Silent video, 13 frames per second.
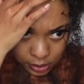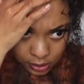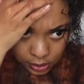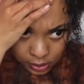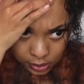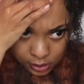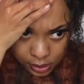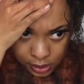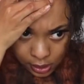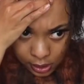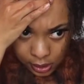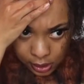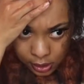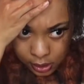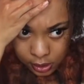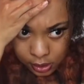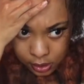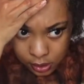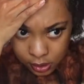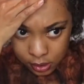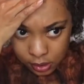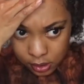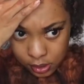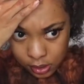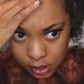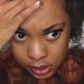and then
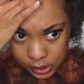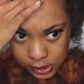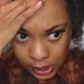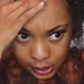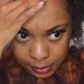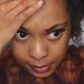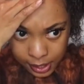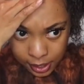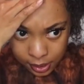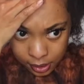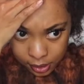take it back.